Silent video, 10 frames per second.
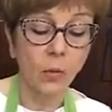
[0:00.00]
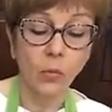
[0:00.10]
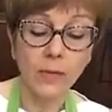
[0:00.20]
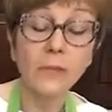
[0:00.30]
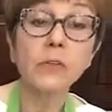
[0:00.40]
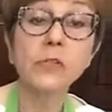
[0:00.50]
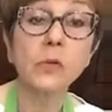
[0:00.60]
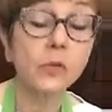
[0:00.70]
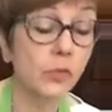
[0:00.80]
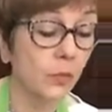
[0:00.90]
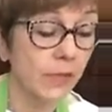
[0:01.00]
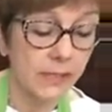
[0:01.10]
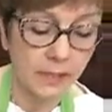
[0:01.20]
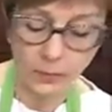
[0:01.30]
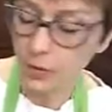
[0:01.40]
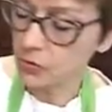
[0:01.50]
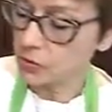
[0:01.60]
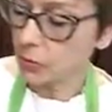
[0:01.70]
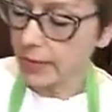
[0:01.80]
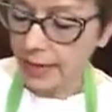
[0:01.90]
whatever social media
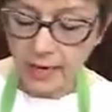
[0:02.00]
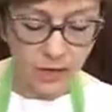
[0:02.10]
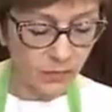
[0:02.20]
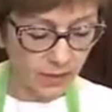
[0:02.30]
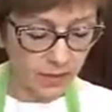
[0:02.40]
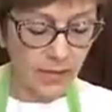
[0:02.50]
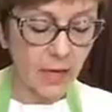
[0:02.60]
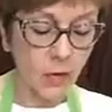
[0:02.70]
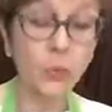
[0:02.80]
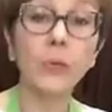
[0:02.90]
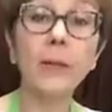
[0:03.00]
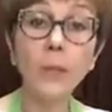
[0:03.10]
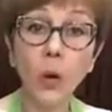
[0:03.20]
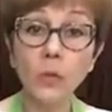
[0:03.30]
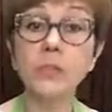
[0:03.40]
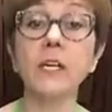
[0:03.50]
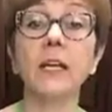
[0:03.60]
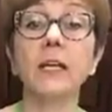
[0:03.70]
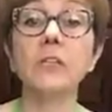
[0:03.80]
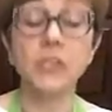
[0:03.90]
posts we have, and we're
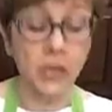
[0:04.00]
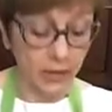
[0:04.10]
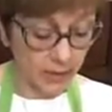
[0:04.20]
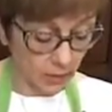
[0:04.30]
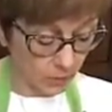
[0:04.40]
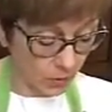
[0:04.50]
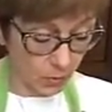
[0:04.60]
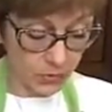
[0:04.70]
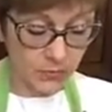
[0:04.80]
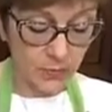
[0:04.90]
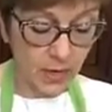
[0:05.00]
posting and sharing our posts.